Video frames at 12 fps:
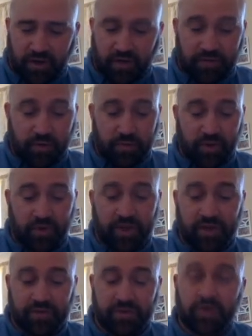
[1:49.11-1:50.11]
of whom only
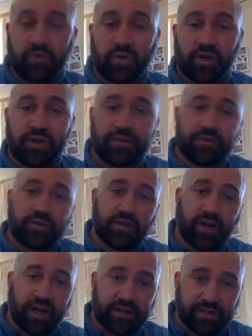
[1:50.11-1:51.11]
a few were
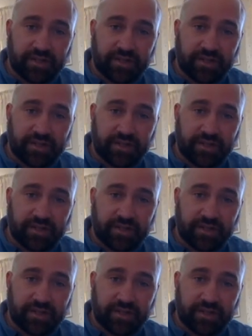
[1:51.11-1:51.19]
Johannes